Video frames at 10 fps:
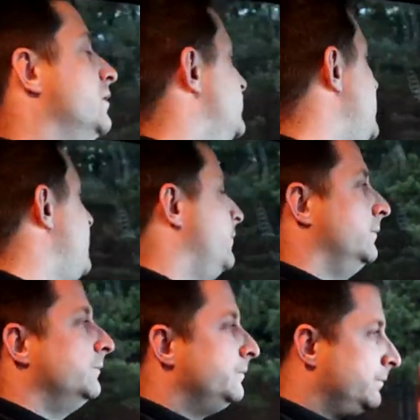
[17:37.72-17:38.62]
So,
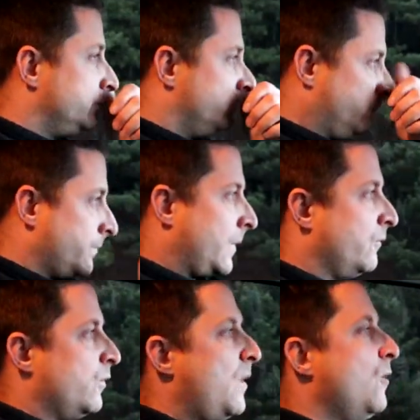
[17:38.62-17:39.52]

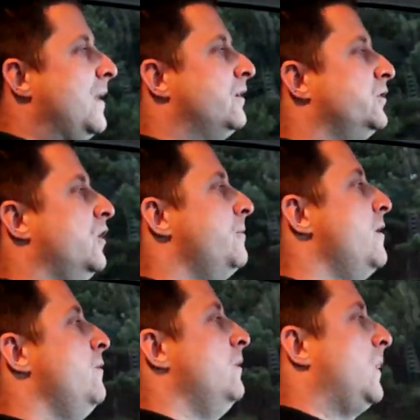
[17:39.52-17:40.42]
remote mount
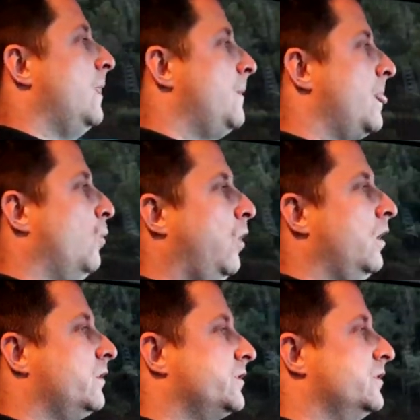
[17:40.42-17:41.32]
turbo
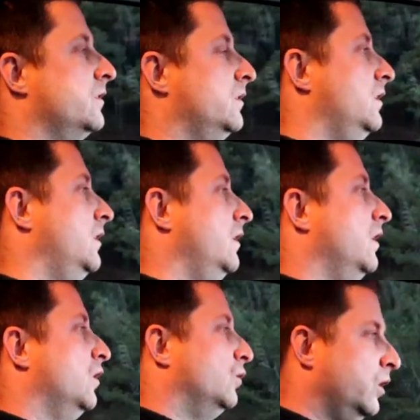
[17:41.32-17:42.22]
works,
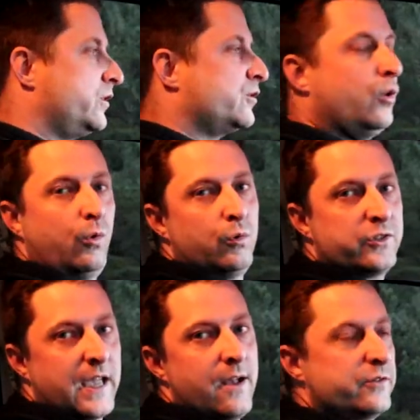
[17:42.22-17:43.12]
looks cool,
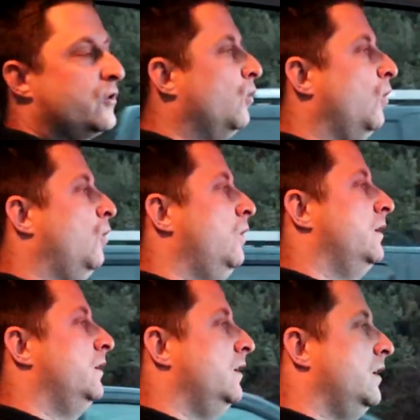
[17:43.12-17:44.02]
sounds cool,
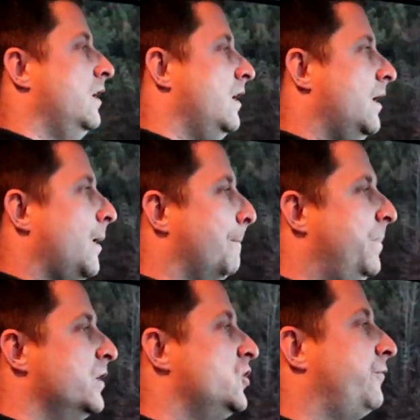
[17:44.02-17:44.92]

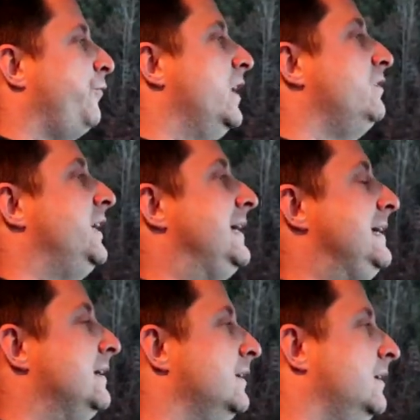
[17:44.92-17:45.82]
budget friendly,